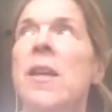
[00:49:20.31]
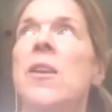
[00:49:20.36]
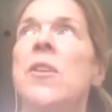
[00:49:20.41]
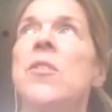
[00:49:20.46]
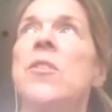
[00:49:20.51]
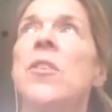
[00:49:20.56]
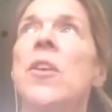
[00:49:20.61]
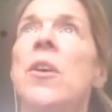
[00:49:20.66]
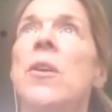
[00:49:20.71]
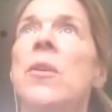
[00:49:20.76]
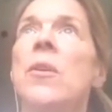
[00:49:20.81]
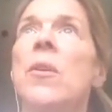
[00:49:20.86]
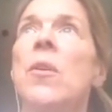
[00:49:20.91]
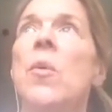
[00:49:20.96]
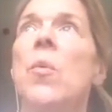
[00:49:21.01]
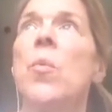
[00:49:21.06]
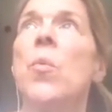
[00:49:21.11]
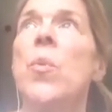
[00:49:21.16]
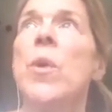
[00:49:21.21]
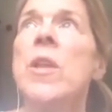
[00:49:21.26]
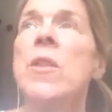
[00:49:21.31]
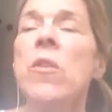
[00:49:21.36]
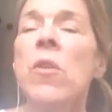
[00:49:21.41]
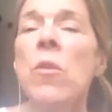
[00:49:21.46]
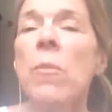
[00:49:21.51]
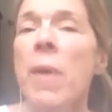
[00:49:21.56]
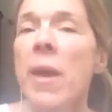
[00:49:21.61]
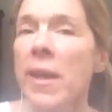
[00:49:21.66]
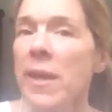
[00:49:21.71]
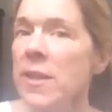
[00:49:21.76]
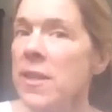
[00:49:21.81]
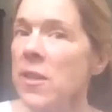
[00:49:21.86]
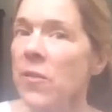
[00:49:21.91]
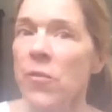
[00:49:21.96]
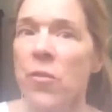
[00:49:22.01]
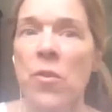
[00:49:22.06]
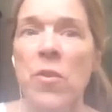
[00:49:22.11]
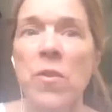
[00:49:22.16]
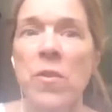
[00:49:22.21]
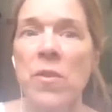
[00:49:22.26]
So we do make a
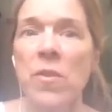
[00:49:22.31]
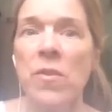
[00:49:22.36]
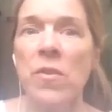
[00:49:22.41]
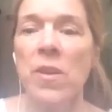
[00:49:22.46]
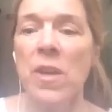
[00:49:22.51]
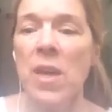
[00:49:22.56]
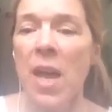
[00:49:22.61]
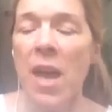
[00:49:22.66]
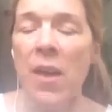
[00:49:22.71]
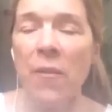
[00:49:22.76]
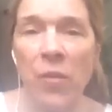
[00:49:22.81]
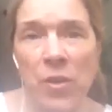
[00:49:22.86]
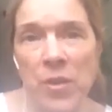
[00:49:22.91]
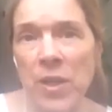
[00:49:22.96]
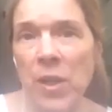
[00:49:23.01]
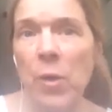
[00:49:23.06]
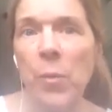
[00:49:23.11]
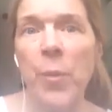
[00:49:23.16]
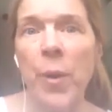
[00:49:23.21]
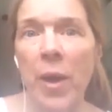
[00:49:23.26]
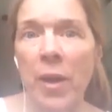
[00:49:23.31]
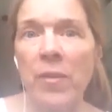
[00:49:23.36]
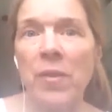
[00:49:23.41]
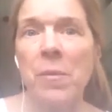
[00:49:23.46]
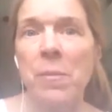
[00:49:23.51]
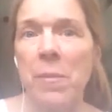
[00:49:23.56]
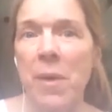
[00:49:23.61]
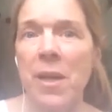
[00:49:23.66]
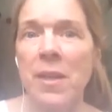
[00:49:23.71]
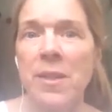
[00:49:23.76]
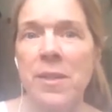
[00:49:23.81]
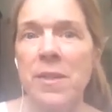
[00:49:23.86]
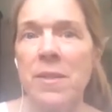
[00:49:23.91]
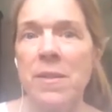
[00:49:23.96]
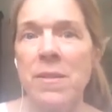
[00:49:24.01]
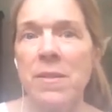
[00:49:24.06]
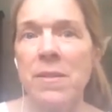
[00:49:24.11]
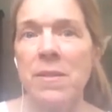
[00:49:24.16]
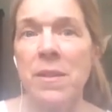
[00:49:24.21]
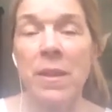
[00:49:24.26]
difference. Every single person
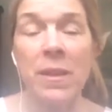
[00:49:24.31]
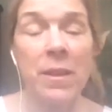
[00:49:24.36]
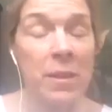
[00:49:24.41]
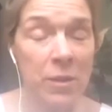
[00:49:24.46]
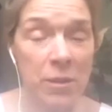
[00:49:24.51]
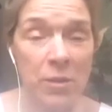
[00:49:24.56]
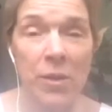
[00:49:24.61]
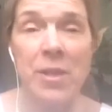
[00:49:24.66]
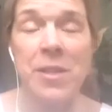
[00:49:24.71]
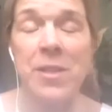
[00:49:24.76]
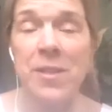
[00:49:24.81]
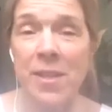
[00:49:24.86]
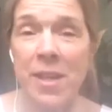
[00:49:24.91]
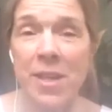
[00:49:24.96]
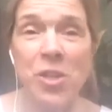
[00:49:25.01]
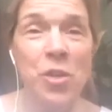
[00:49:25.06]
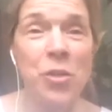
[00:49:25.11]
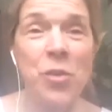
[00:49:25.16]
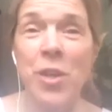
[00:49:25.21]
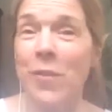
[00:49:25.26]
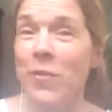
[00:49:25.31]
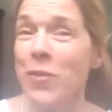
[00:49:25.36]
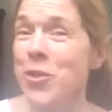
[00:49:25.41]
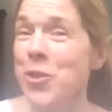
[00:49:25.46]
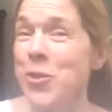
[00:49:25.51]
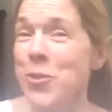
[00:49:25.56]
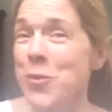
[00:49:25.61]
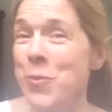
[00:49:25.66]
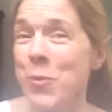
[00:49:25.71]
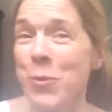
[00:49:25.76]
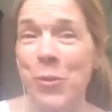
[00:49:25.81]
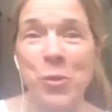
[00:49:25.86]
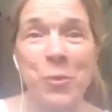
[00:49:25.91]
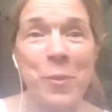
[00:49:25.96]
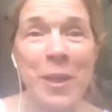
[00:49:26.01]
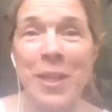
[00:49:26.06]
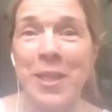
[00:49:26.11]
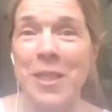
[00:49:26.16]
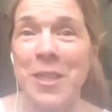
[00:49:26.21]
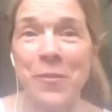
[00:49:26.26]
matters. Like Greta said, you're never too small to
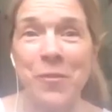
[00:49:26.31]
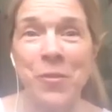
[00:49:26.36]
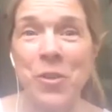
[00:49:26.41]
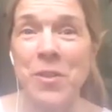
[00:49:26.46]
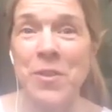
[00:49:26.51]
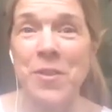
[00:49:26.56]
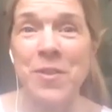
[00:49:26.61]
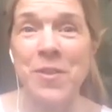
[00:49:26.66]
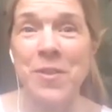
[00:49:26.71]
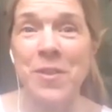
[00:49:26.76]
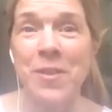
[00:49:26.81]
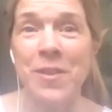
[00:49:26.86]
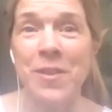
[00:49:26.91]
make a difference.